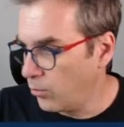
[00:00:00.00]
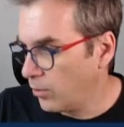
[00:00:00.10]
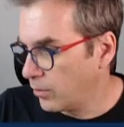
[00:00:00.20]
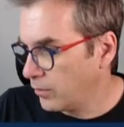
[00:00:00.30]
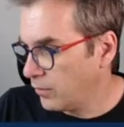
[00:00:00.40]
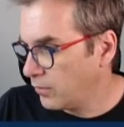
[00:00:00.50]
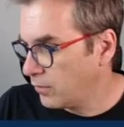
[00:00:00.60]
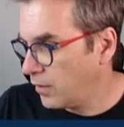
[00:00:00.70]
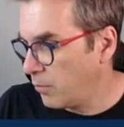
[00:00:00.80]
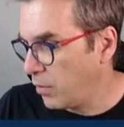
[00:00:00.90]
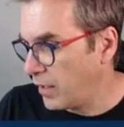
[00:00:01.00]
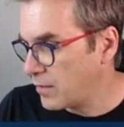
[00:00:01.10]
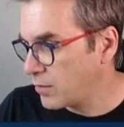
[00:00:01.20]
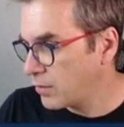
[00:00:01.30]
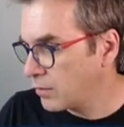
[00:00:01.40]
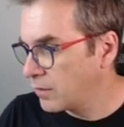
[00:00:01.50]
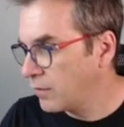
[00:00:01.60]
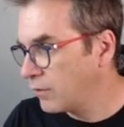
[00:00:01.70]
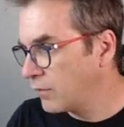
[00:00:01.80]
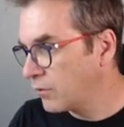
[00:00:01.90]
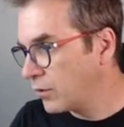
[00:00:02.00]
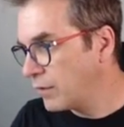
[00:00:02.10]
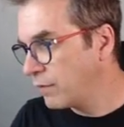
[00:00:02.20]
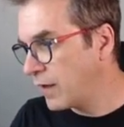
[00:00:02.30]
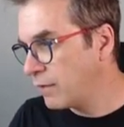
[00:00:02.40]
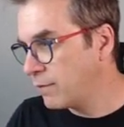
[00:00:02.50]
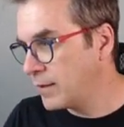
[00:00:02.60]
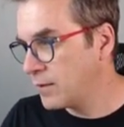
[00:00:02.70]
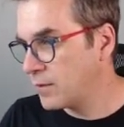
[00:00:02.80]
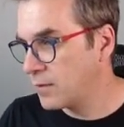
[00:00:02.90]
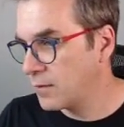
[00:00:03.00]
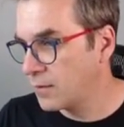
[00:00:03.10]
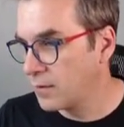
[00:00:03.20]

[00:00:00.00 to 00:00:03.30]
World in Blazor in 35 minutes.